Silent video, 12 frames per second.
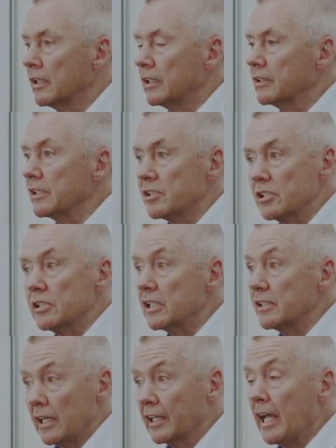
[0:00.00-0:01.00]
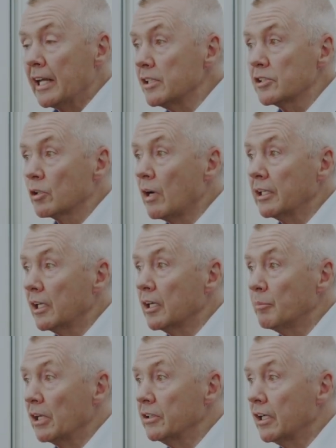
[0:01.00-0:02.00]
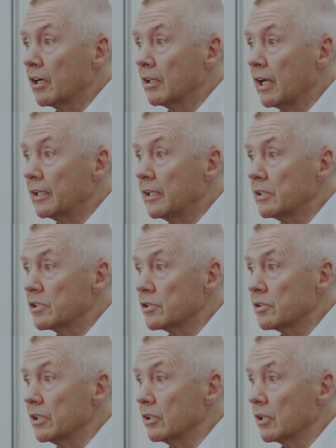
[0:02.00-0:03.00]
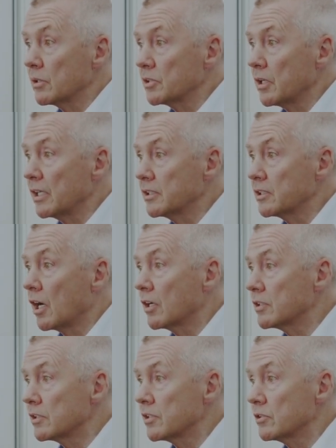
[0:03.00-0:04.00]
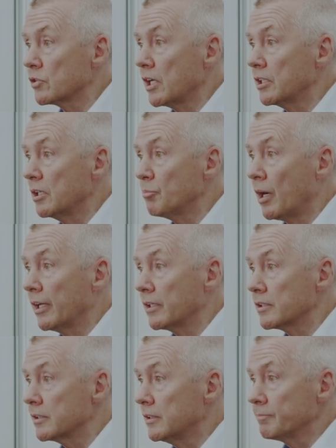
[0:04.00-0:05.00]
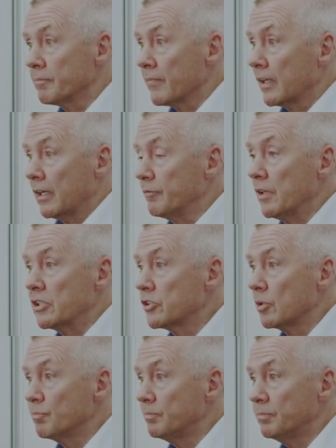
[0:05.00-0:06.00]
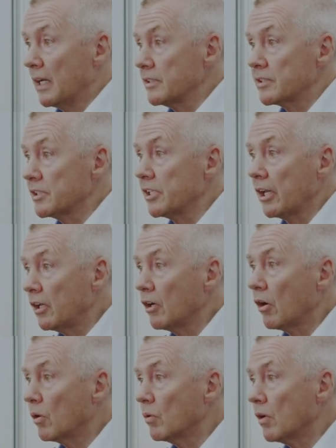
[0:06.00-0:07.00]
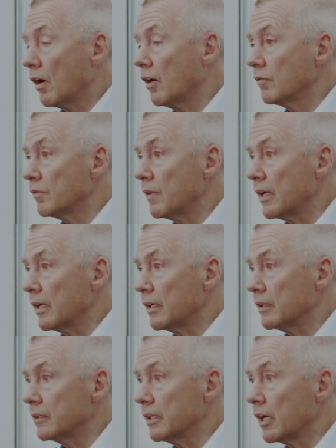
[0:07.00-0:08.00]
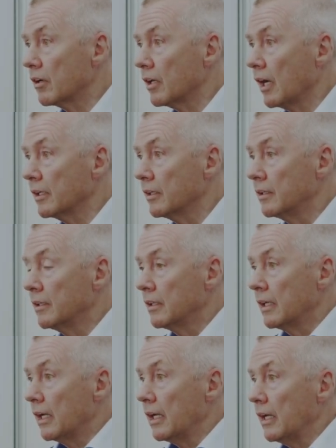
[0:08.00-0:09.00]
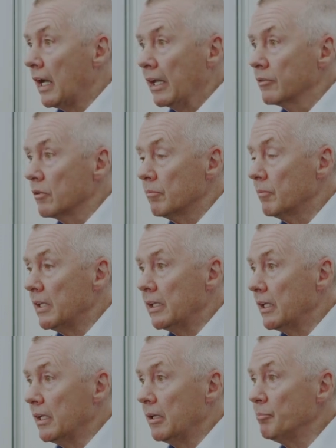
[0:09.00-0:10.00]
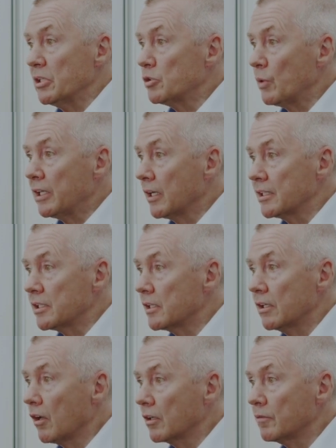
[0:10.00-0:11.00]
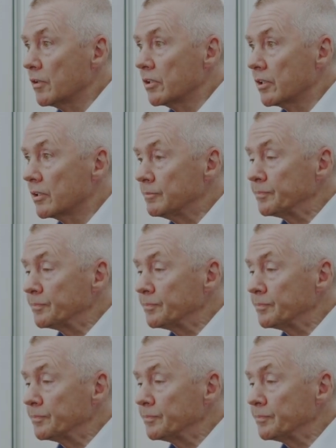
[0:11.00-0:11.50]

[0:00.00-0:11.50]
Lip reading: this, again, is a great thing about the airline industry. So I start as a trainee pilot. I finish up as the CEO of the airline, and in between I did a lot of other